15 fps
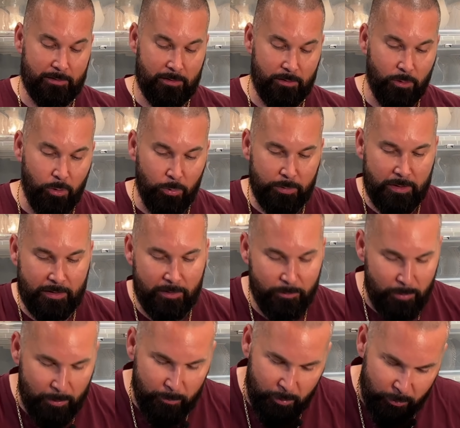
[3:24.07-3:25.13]
the
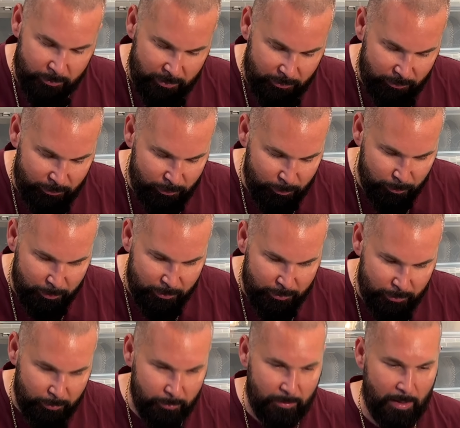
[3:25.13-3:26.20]
remote is super
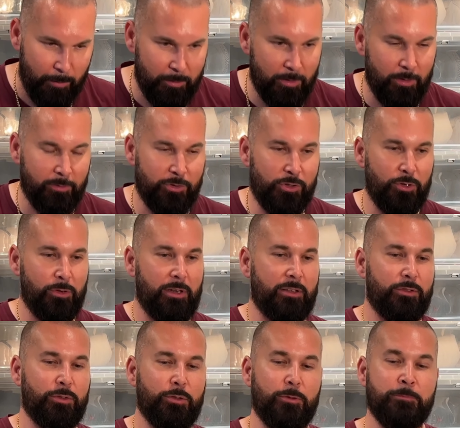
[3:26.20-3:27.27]
cool, I'm going to show you
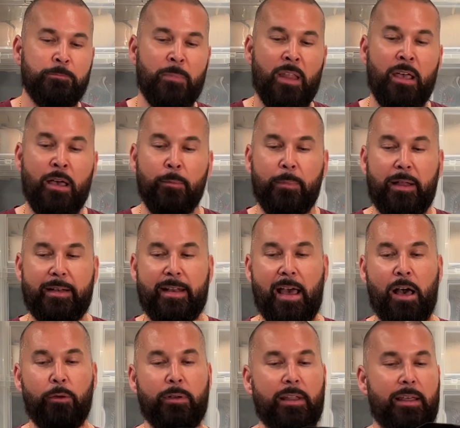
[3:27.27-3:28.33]
that too, but
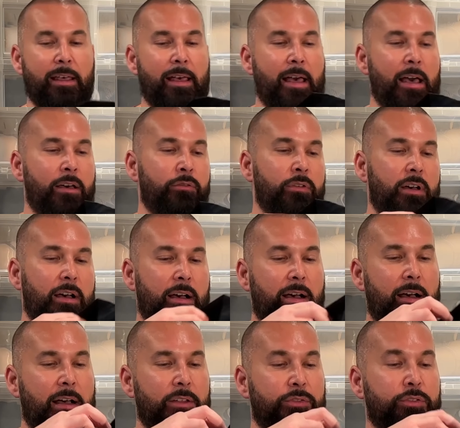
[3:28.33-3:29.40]
now they have
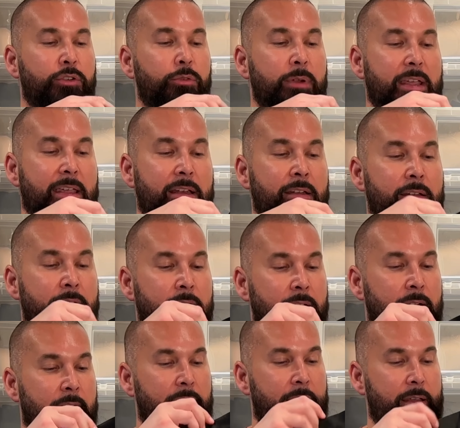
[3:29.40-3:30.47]
a screen
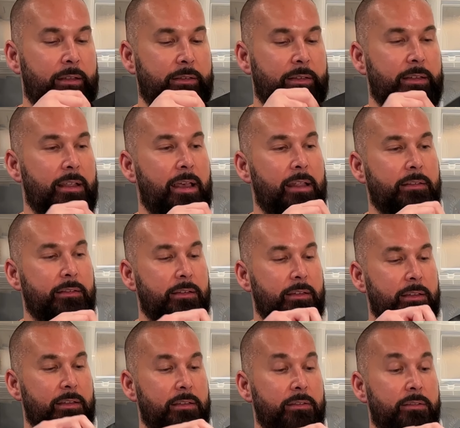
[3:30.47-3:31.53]
that
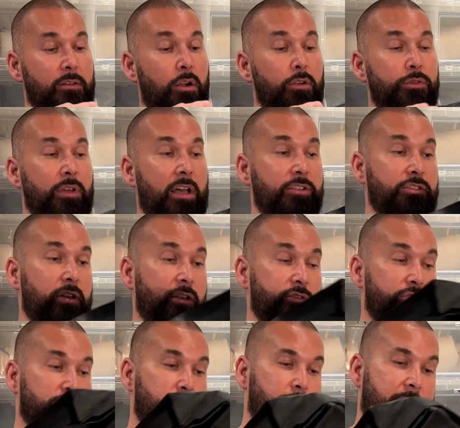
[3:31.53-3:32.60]
is also a touch
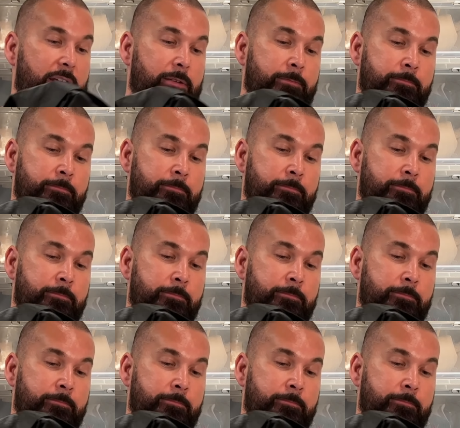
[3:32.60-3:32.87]
screen.